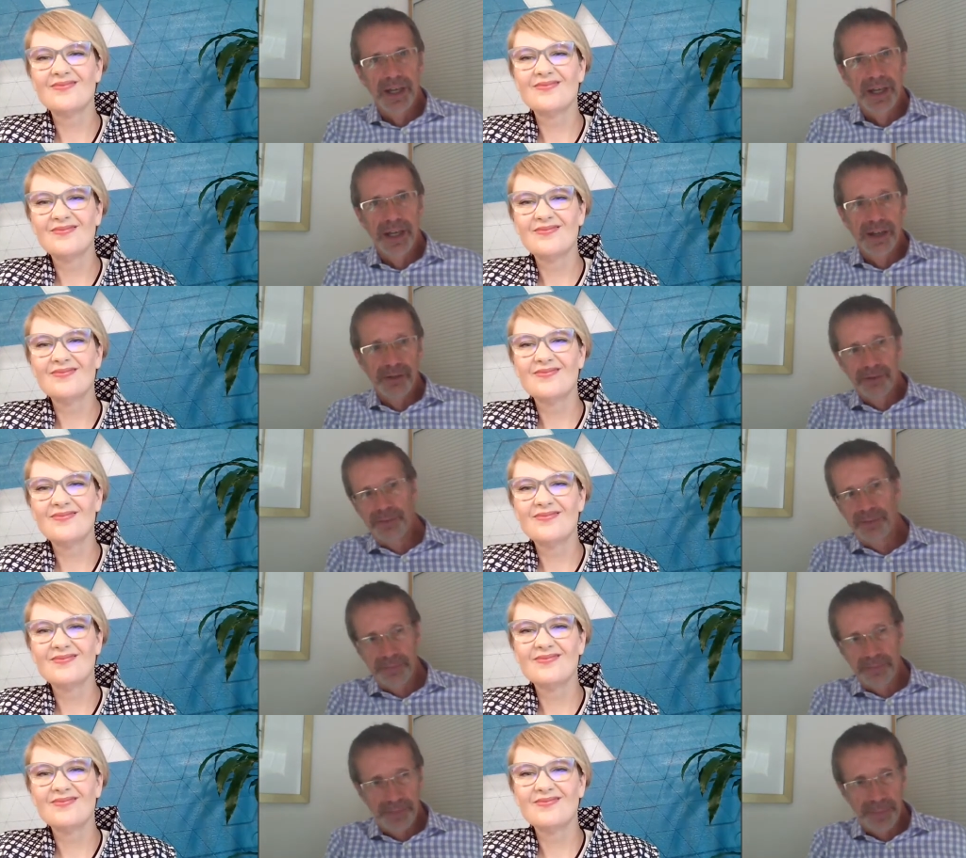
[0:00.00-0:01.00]
Speaker 1: have
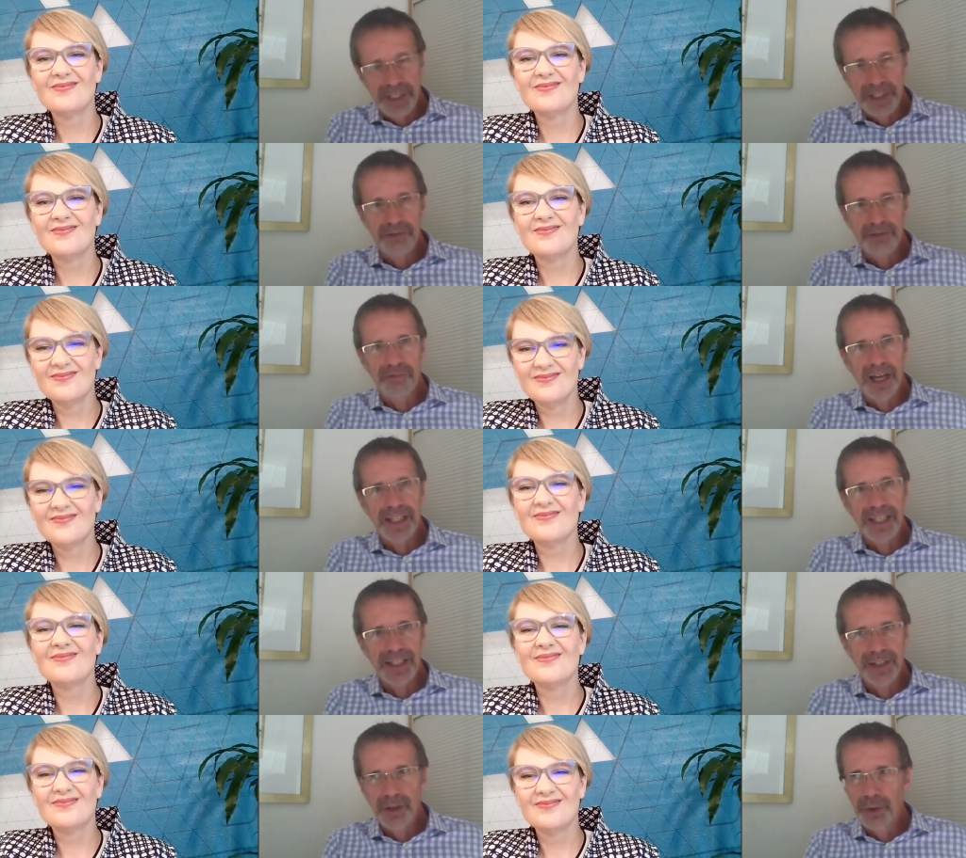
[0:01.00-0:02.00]
been
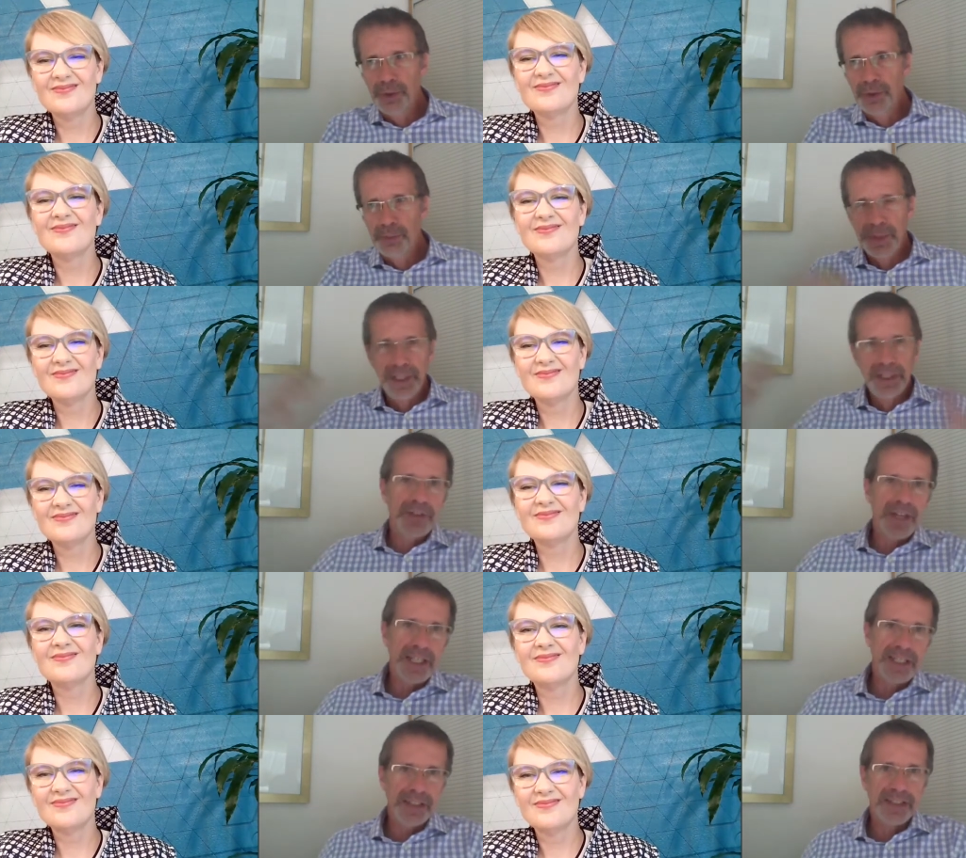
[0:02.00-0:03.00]
running or the big
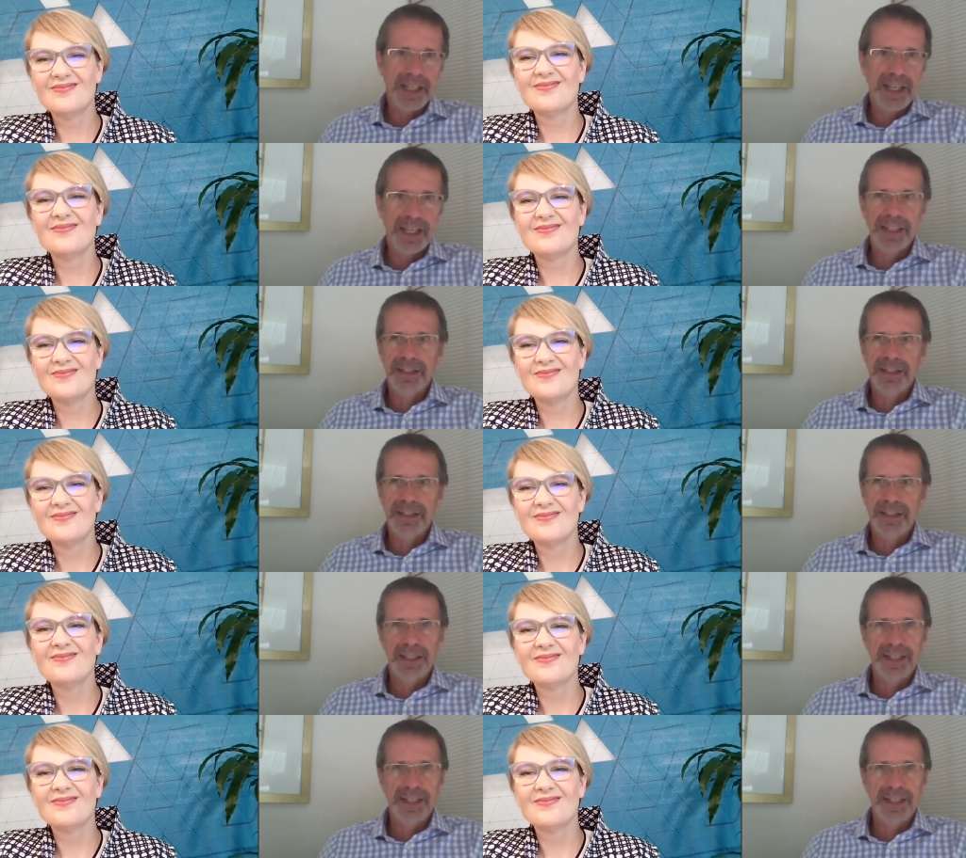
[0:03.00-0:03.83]
events like the